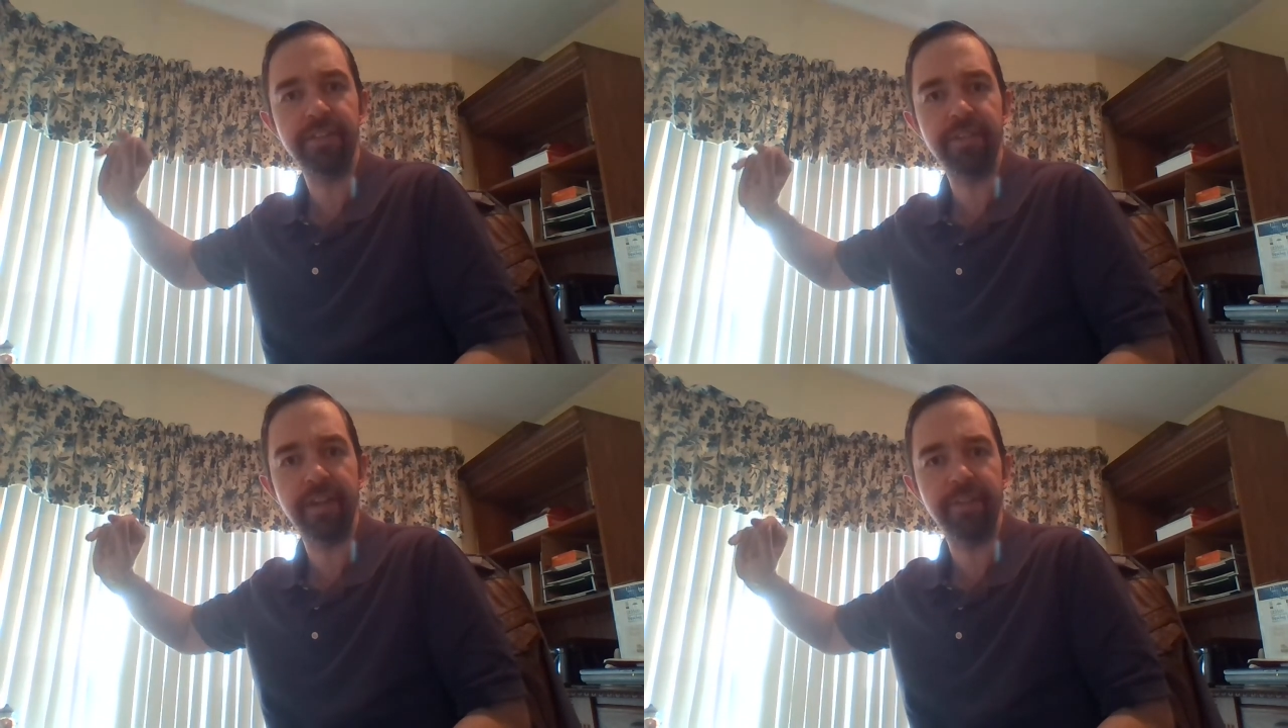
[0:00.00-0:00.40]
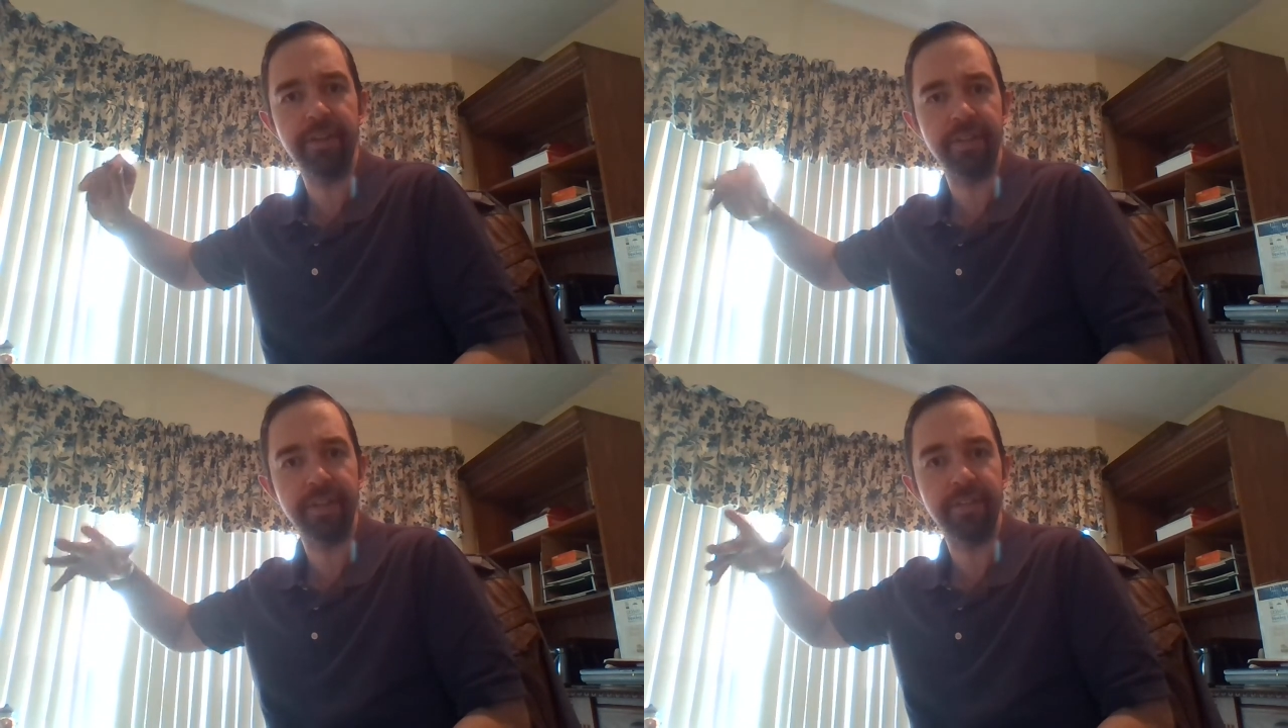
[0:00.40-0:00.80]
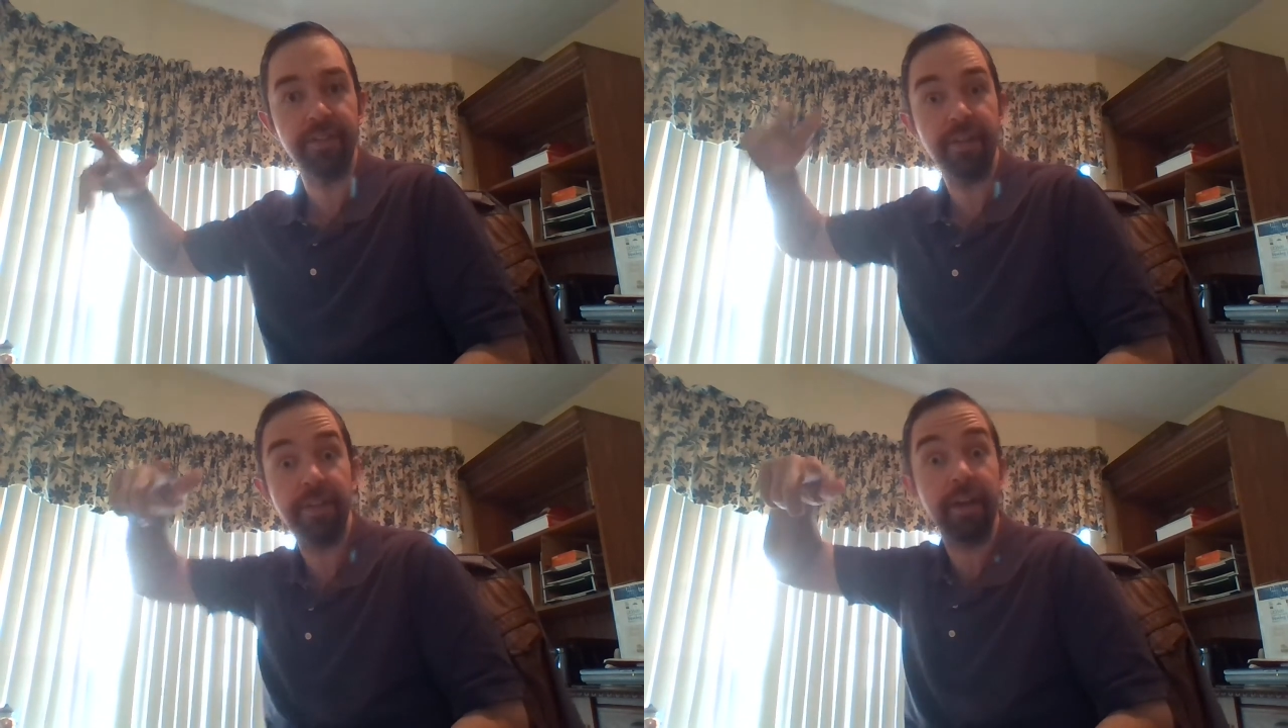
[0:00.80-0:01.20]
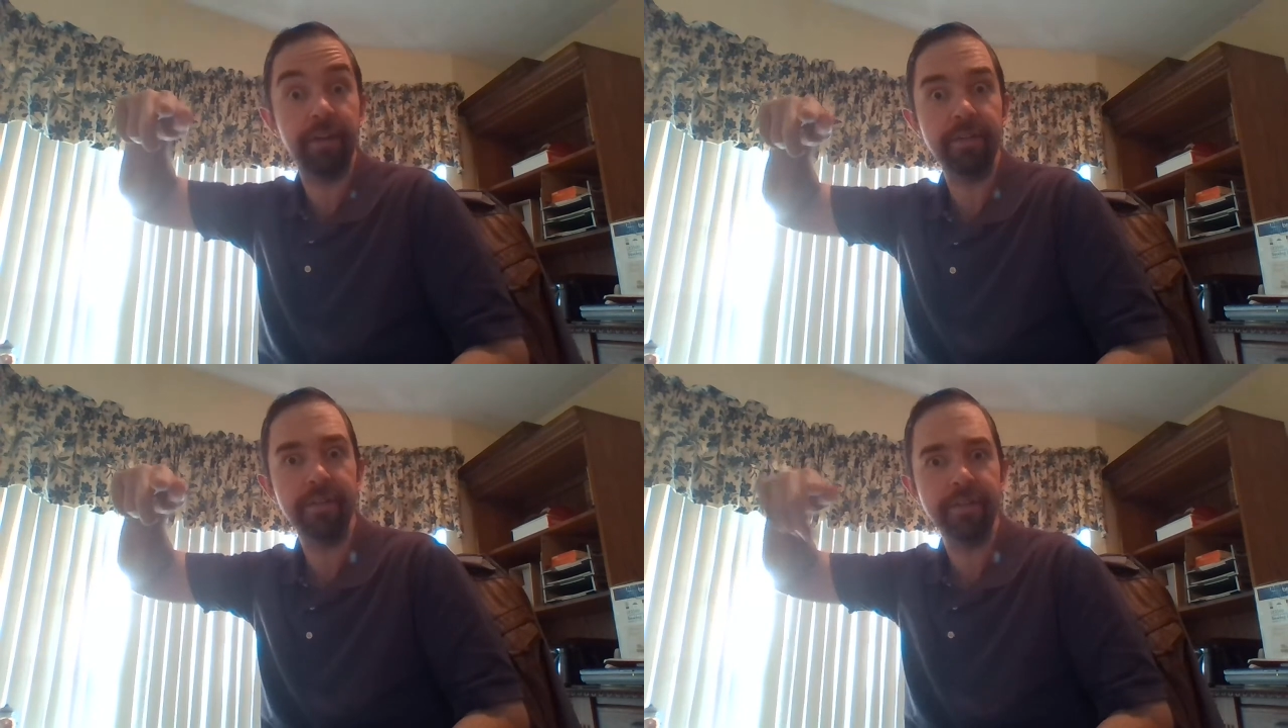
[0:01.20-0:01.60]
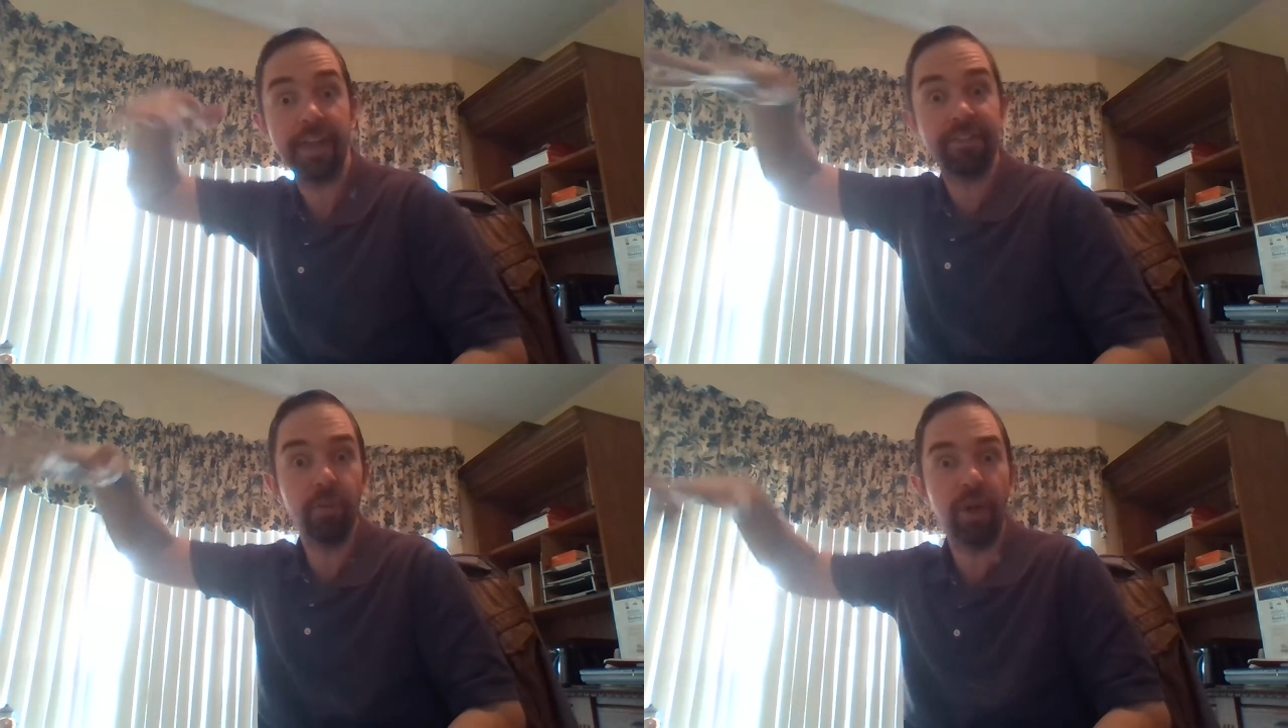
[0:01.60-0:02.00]
of everything and say, there,
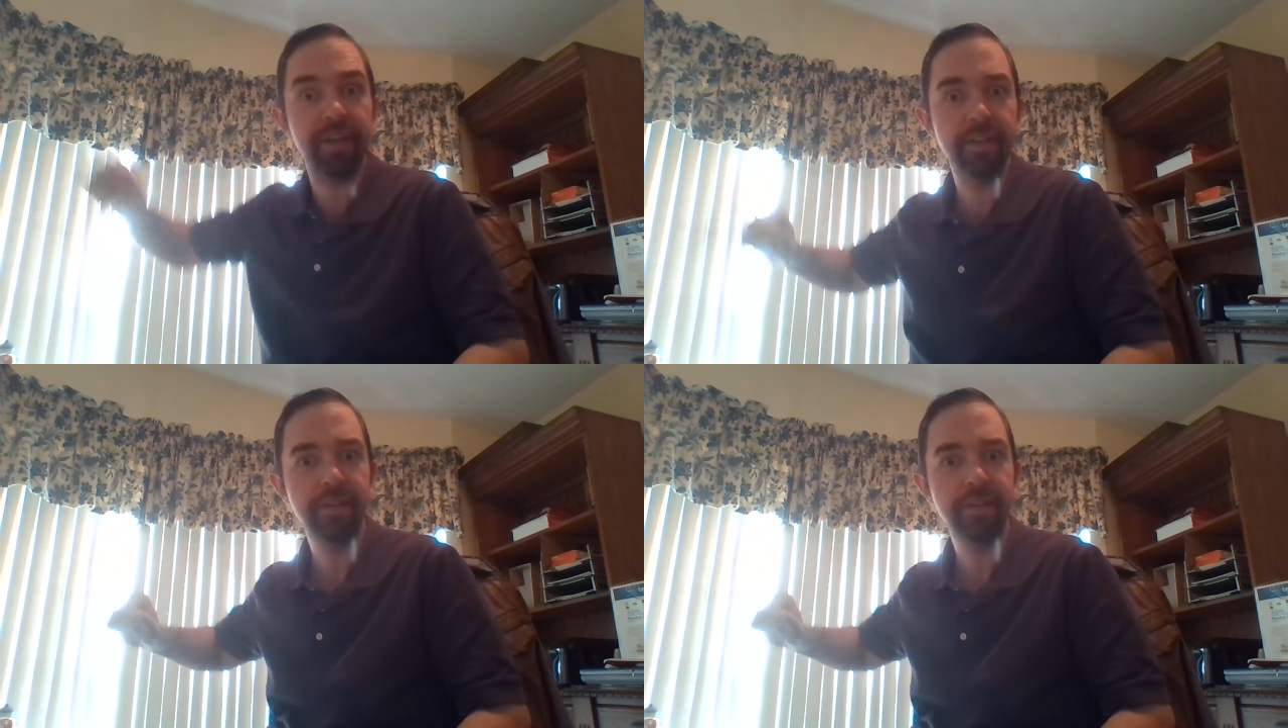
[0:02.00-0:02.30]
that's the one.